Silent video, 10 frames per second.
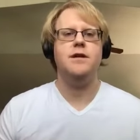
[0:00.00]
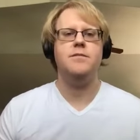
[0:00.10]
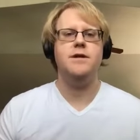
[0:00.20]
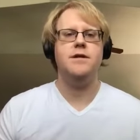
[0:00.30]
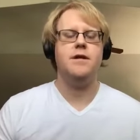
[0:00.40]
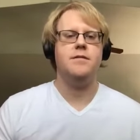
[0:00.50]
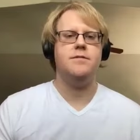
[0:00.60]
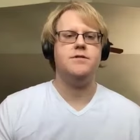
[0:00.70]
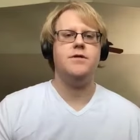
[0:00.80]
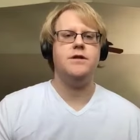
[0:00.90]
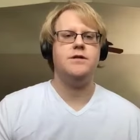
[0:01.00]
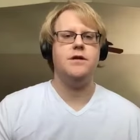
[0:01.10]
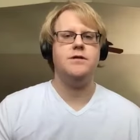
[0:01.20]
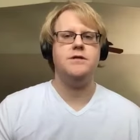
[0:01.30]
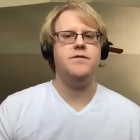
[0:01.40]
There'll be um, short
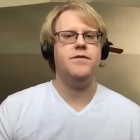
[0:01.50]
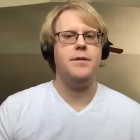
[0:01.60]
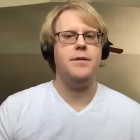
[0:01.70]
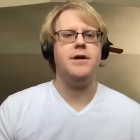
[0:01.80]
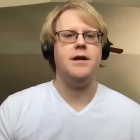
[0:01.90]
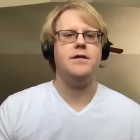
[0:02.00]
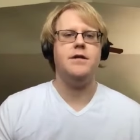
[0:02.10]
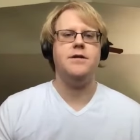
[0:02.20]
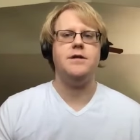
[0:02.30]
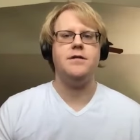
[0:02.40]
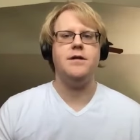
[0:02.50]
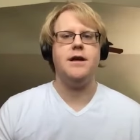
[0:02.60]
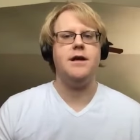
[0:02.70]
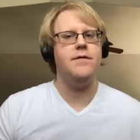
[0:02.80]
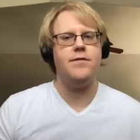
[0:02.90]
excursions for people to get to know each other,
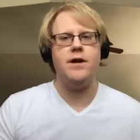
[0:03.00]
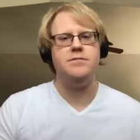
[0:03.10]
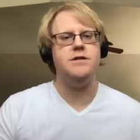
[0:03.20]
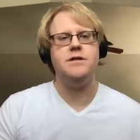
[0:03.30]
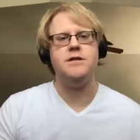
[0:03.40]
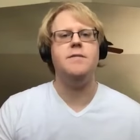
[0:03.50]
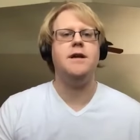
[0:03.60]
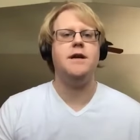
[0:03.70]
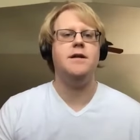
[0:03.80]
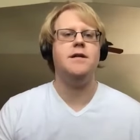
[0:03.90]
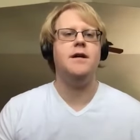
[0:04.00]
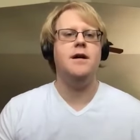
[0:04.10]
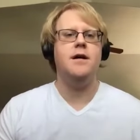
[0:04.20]
like even freshmen just coming in